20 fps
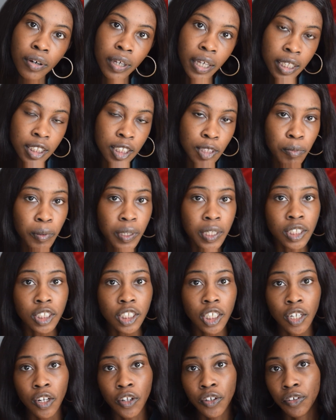He explained
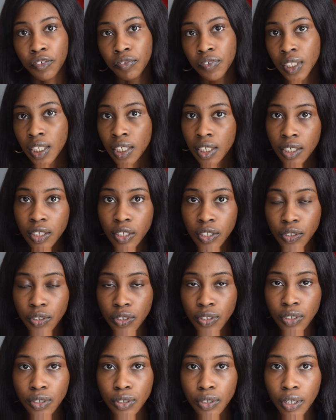a lot of
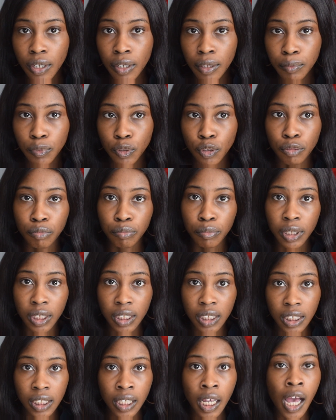things to
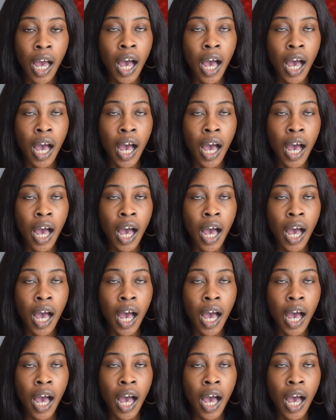me,